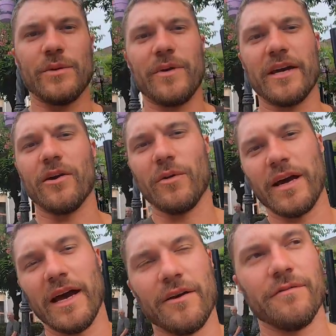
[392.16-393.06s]
As we make our
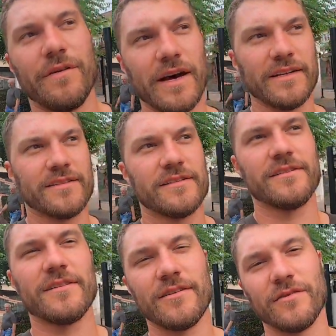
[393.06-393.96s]
way out of Vác,
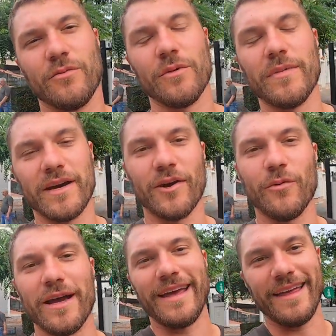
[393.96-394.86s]
we make our
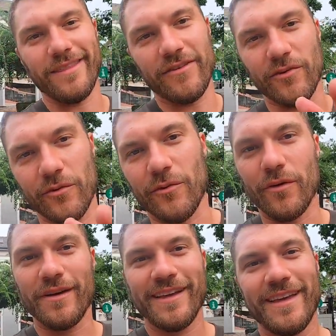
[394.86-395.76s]
way
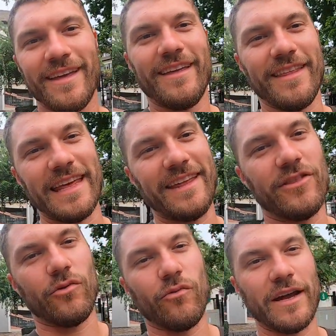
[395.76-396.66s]
into the
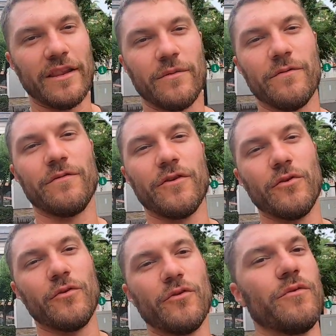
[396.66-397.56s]
interregnum
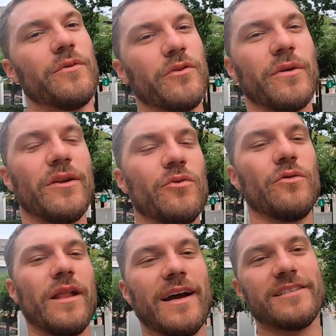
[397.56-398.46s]
feud between
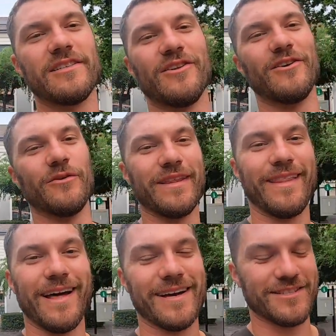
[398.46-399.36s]
Ulaszlo
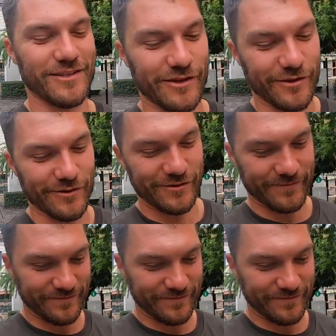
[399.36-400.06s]
and Laszlo.